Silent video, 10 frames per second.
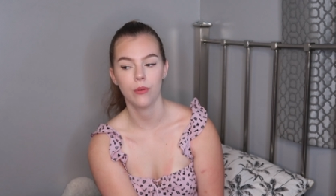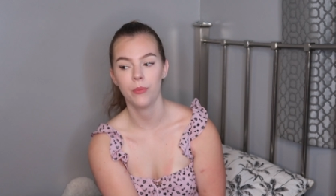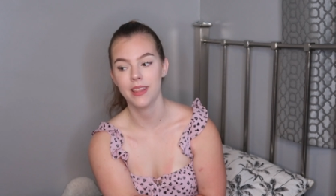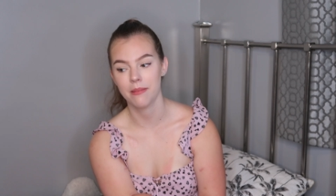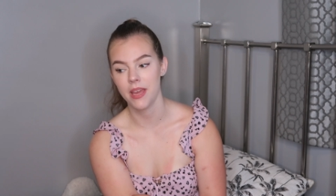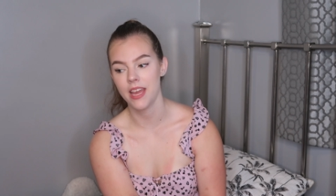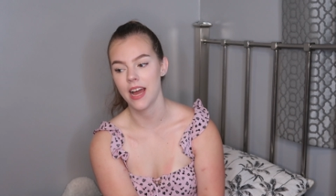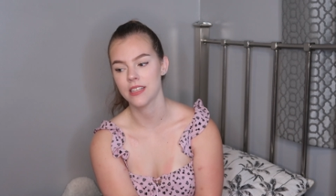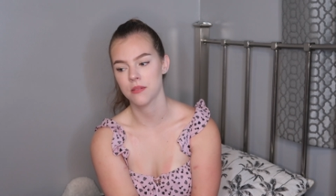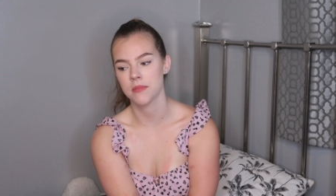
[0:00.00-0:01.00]
with me
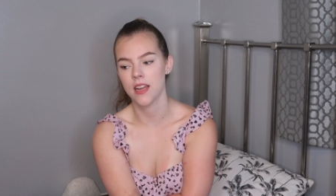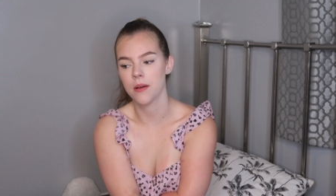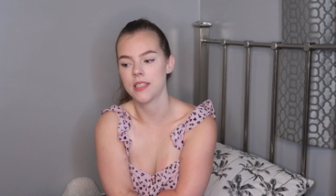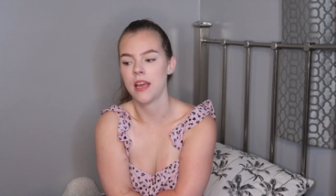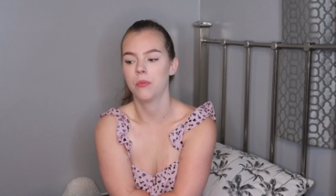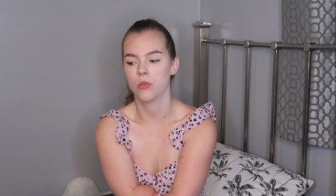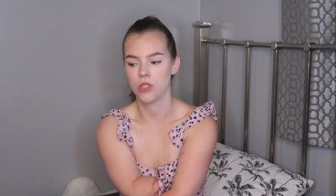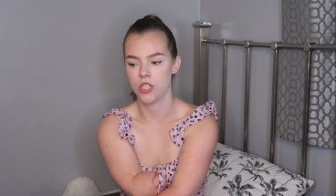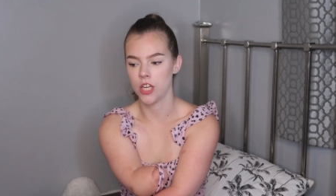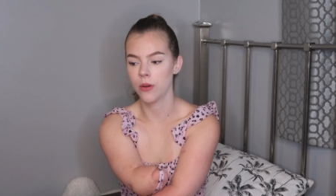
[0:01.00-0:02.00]
and something I was able to
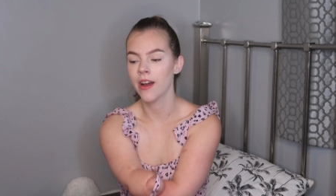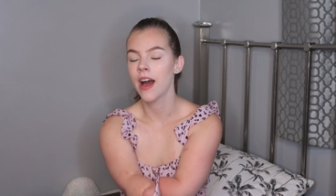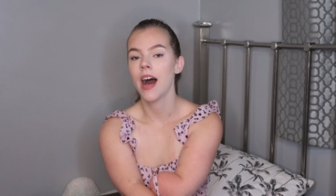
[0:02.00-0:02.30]
do.